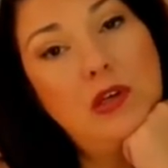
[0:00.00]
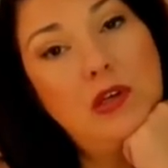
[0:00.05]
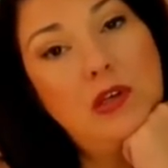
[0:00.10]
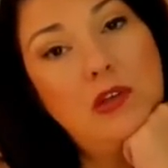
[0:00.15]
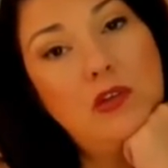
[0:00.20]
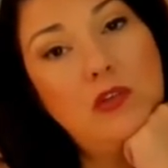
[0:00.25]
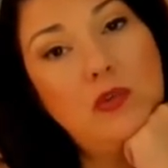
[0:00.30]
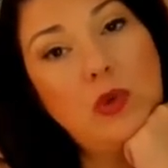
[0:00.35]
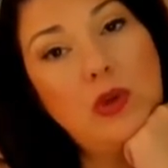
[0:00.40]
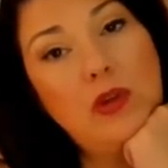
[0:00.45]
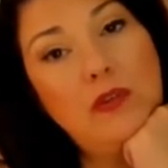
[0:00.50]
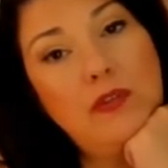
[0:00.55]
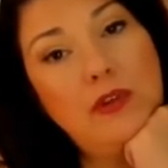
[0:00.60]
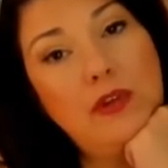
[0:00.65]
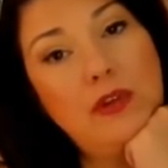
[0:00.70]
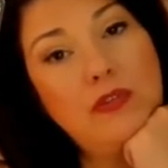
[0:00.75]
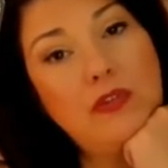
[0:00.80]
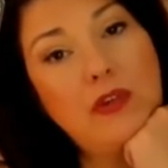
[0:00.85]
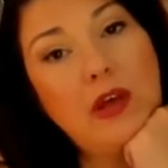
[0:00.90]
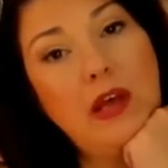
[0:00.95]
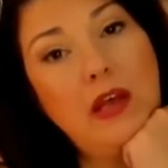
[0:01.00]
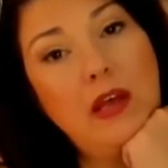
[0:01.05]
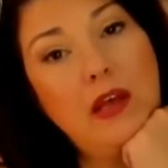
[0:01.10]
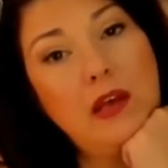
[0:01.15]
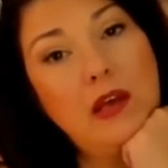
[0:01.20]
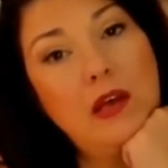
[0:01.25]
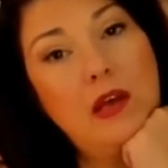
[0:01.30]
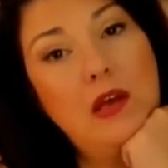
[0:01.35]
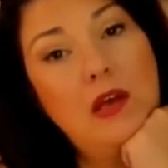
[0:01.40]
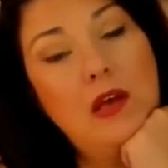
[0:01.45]
That's what it feels like.
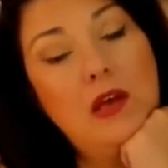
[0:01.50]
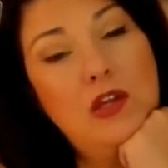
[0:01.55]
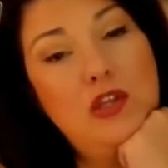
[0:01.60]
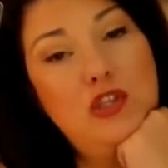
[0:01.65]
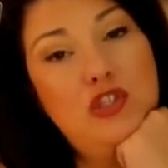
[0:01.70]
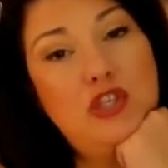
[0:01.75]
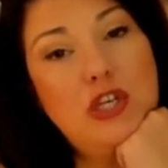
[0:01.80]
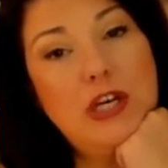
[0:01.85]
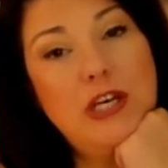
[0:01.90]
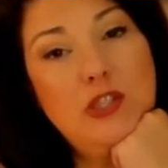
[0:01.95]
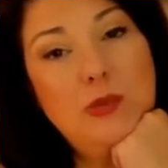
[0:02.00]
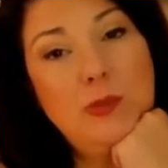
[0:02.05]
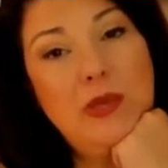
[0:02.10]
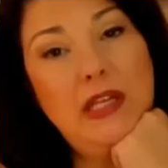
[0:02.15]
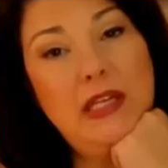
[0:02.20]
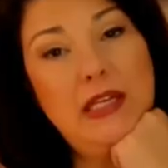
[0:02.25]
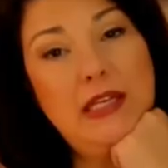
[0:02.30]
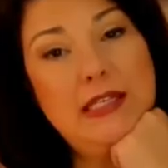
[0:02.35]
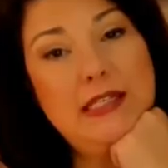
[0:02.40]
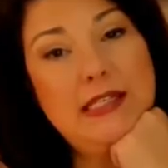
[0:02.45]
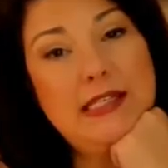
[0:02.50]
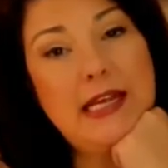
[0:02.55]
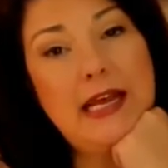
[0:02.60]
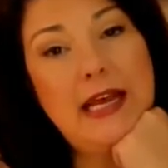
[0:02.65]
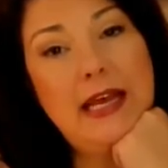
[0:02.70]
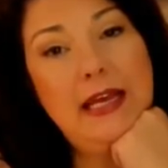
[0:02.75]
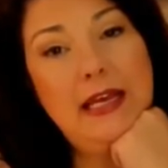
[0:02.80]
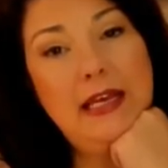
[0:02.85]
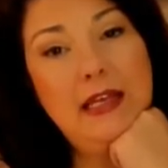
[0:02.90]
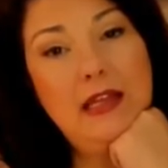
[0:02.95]
Judgment is
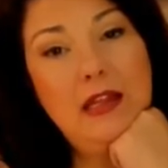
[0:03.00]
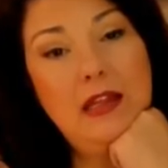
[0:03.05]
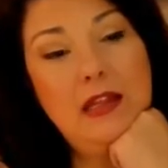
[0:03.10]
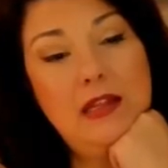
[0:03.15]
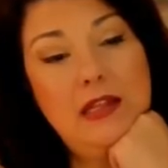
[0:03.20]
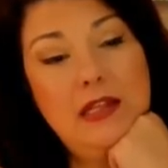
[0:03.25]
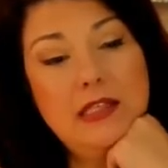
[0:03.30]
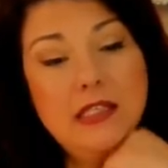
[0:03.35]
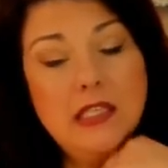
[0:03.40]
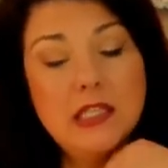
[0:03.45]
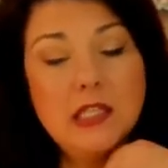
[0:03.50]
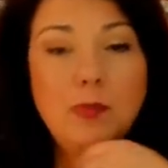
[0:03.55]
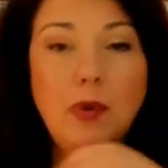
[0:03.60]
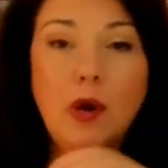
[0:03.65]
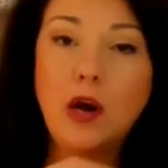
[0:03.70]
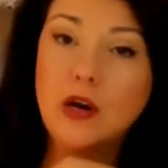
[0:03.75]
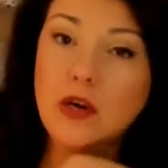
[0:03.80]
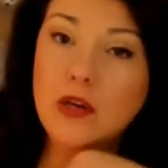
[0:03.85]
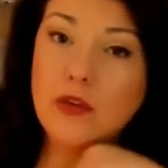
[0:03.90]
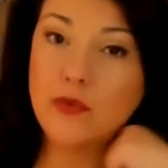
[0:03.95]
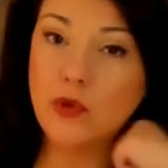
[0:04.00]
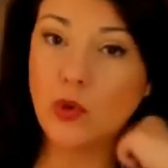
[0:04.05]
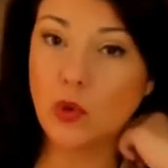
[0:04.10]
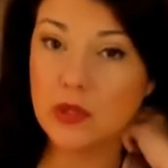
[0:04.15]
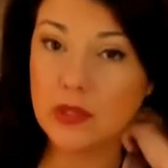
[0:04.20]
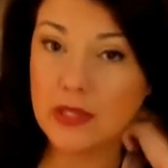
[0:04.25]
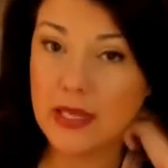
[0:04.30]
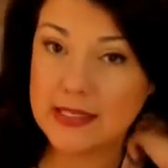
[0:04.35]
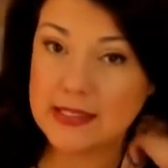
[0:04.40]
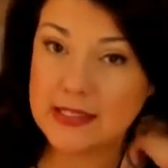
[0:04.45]
saying this is part of your
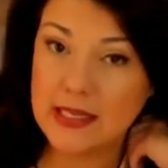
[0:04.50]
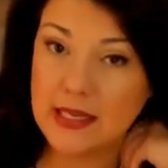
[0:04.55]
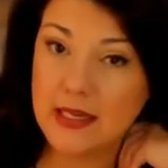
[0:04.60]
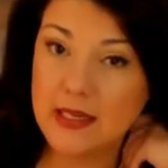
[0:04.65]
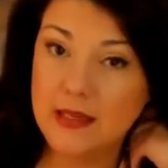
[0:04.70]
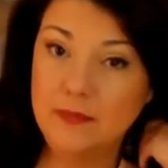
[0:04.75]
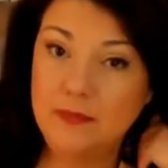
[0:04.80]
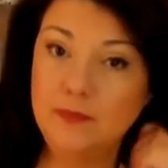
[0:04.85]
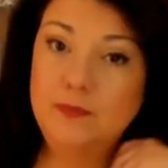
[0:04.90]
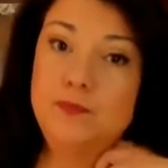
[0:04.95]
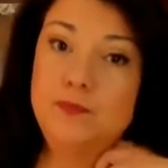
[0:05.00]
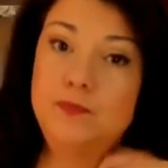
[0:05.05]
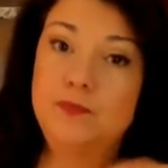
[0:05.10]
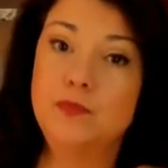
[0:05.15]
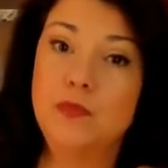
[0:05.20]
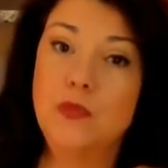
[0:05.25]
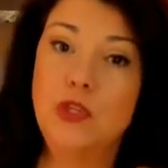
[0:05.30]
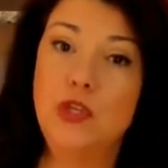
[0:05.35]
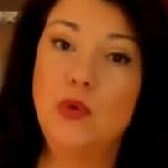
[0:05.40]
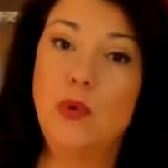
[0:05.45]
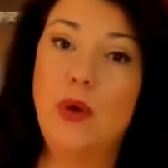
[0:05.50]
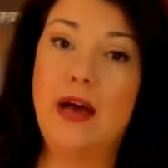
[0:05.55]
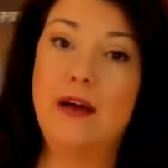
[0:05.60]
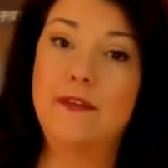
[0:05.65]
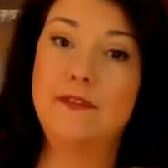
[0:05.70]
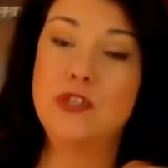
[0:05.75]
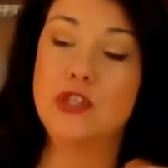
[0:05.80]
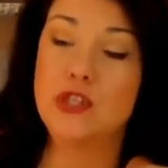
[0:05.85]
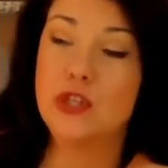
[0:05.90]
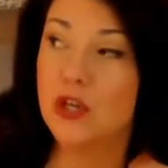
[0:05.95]
lesson. You
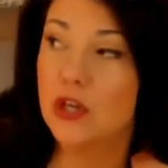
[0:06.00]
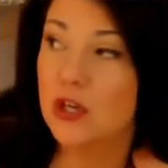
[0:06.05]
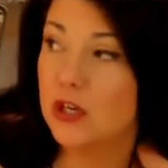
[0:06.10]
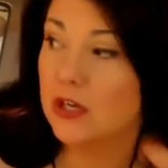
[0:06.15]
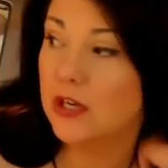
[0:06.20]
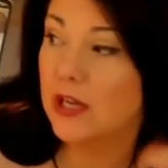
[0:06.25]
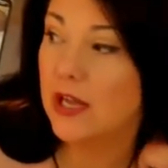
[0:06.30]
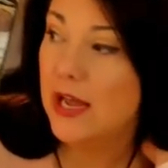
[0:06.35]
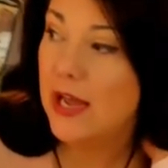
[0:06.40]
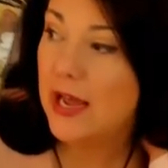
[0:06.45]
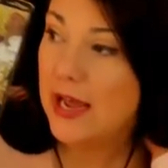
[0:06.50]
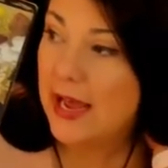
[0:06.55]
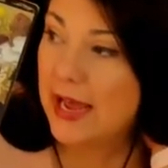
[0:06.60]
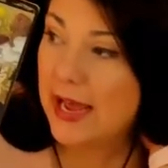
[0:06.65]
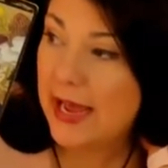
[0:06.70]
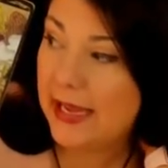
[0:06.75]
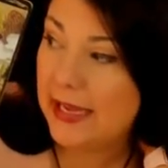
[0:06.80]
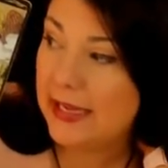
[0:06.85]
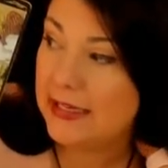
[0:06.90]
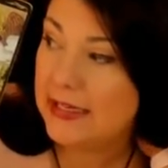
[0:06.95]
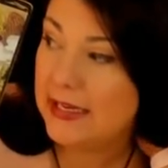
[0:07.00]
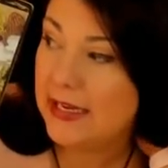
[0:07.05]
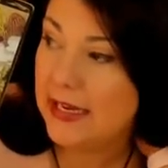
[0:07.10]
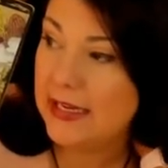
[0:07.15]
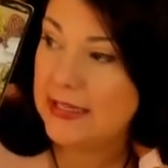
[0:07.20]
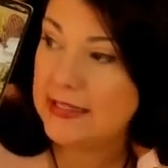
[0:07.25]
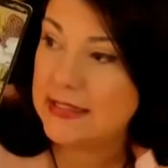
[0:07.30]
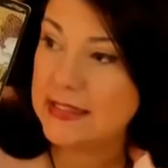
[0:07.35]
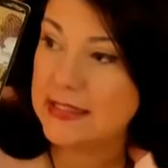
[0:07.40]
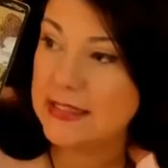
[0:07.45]
have to learn. And
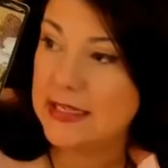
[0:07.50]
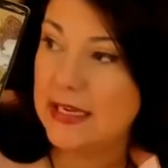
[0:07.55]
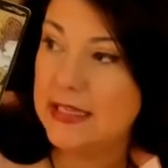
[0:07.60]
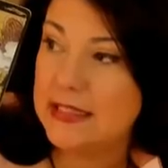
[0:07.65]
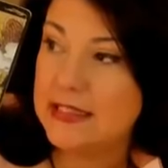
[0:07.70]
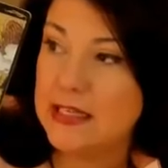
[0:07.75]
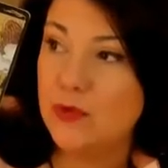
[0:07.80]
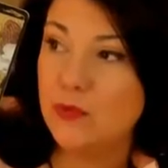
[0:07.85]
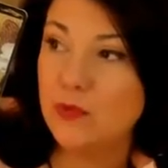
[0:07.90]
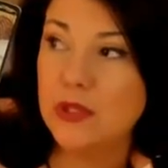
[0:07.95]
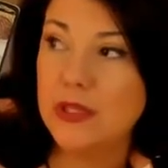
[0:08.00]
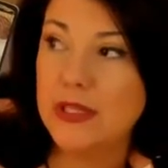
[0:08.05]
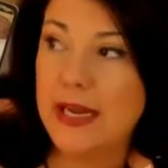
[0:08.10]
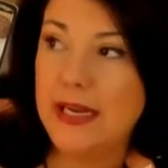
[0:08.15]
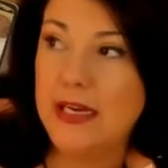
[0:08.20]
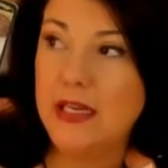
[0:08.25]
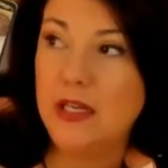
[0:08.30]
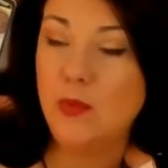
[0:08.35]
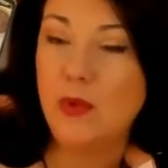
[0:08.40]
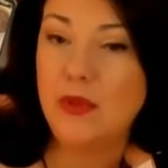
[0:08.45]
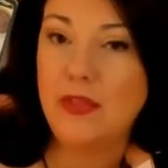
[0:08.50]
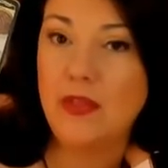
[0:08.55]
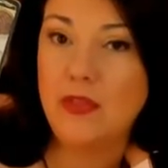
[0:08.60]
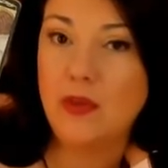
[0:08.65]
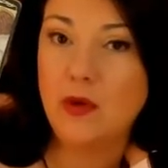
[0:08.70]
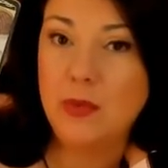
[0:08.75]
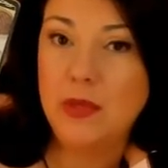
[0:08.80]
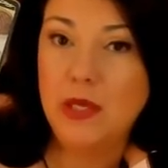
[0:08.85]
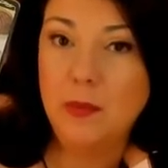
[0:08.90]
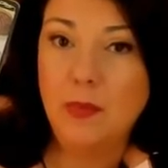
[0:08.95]
it's in relating with other
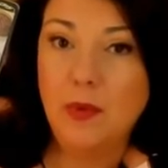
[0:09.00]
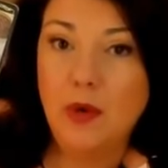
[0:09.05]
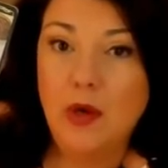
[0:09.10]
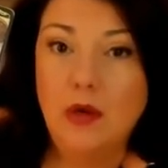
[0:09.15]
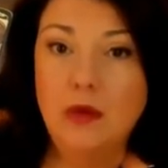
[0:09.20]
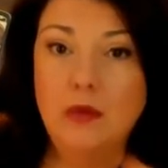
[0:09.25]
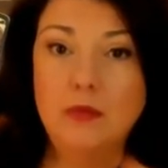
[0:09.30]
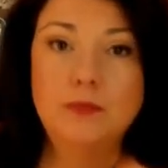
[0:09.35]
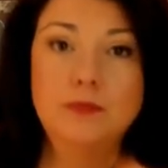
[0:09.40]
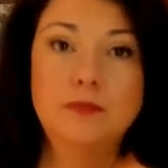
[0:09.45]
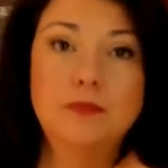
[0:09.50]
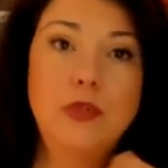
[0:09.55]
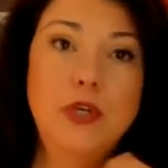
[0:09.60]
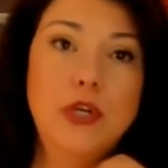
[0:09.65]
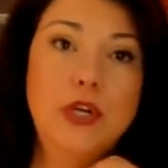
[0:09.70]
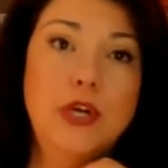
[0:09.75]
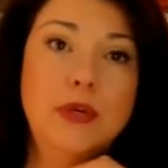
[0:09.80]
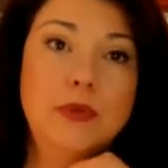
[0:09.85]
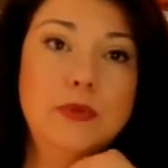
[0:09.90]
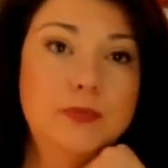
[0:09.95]
people, you know.